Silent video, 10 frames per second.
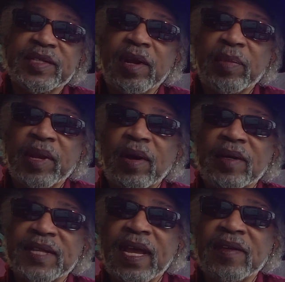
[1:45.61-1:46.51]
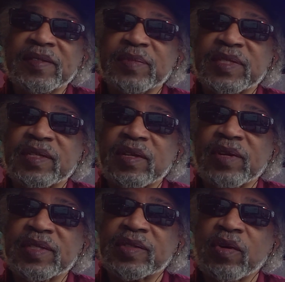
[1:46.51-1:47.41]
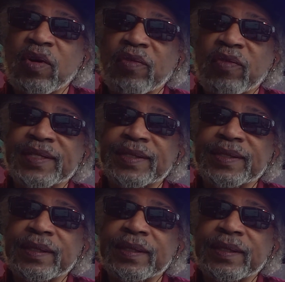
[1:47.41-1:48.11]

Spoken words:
because I have some serious stories.